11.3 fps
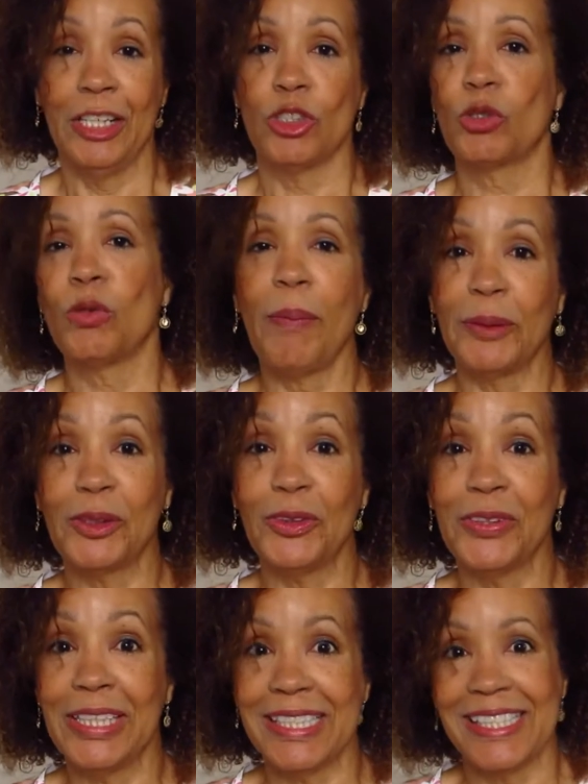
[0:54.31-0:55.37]

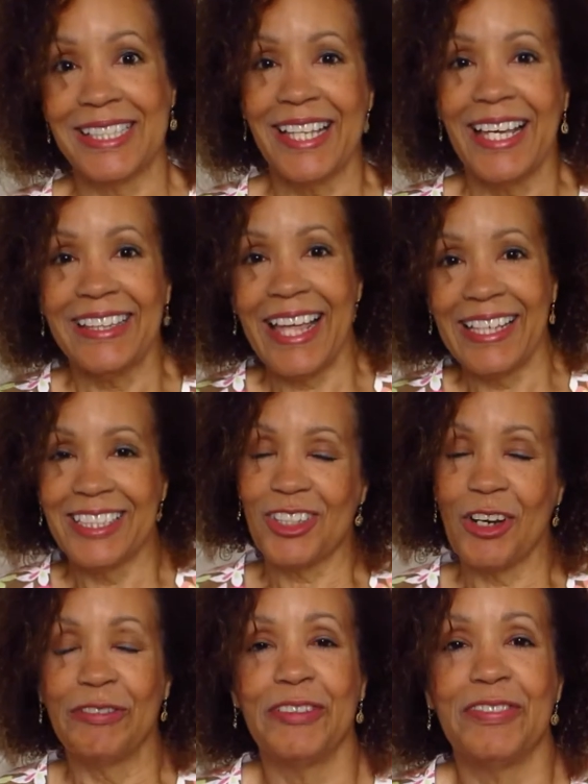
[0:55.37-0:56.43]
tropicalness that is
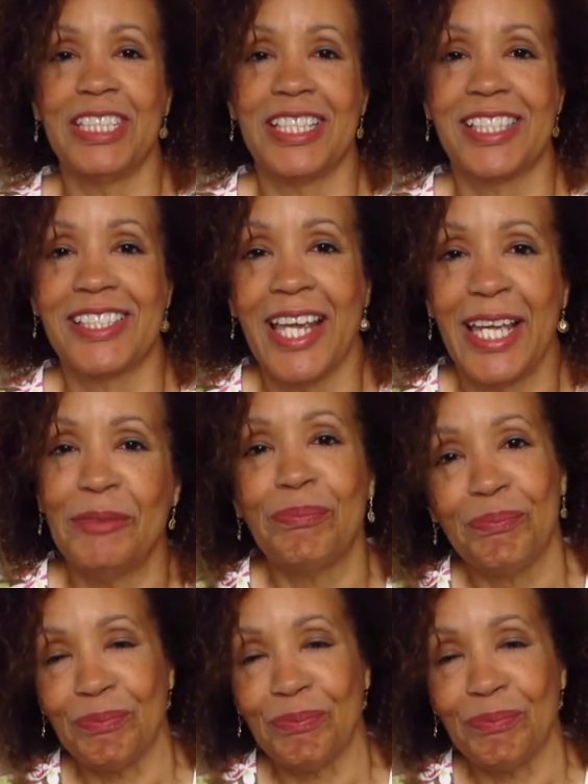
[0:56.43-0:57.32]
our fiftieth state.